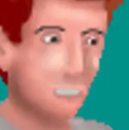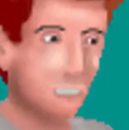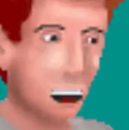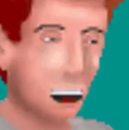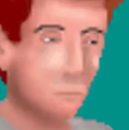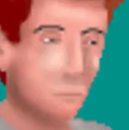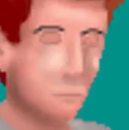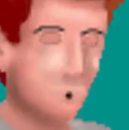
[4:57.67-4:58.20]

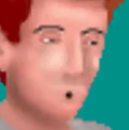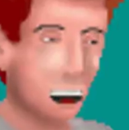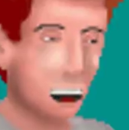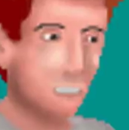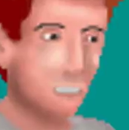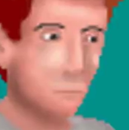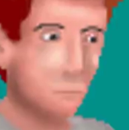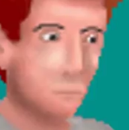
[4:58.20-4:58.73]
Yeah, I took
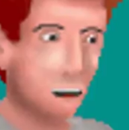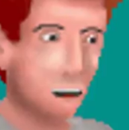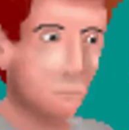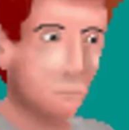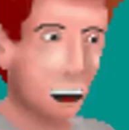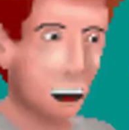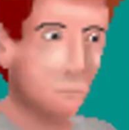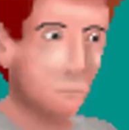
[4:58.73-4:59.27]
a
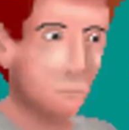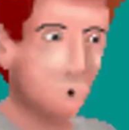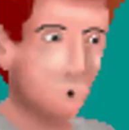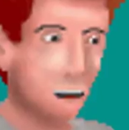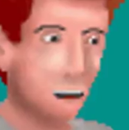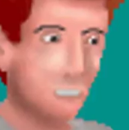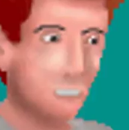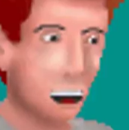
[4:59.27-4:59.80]
fingerprint and had it
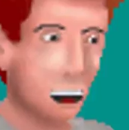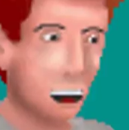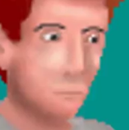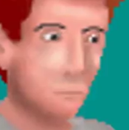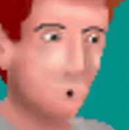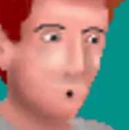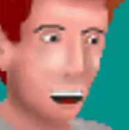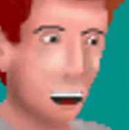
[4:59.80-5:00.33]
analyzed.
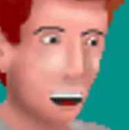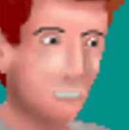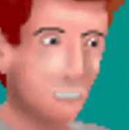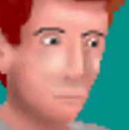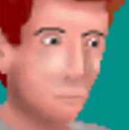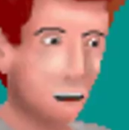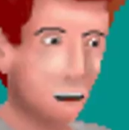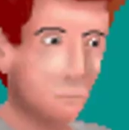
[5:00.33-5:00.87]

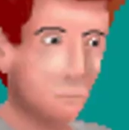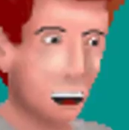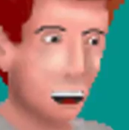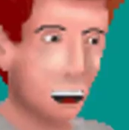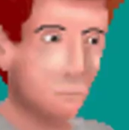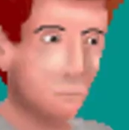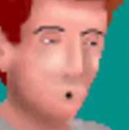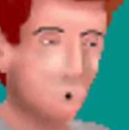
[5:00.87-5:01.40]
It matched the
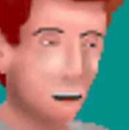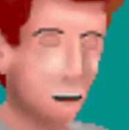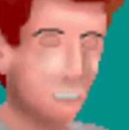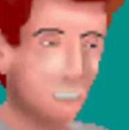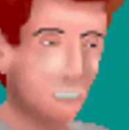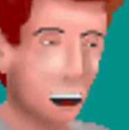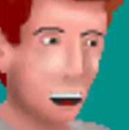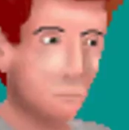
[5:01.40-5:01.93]
print from the
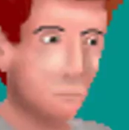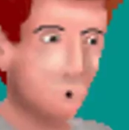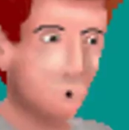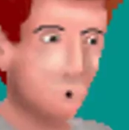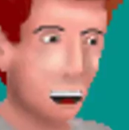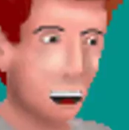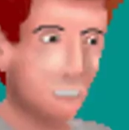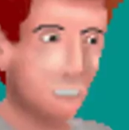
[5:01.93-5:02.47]
sword
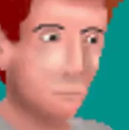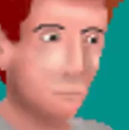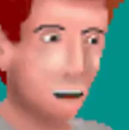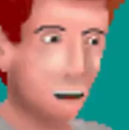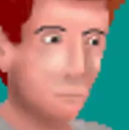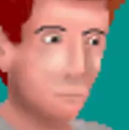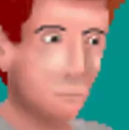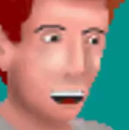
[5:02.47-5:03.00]
used to
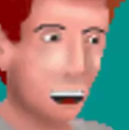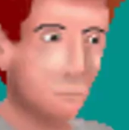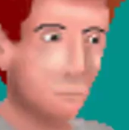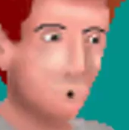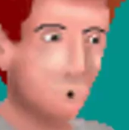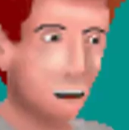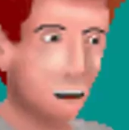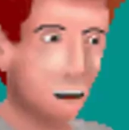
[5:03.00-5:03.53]
murder
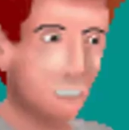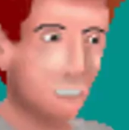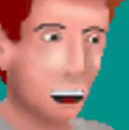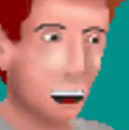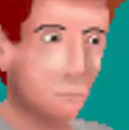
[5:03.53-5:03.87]
Shinobi.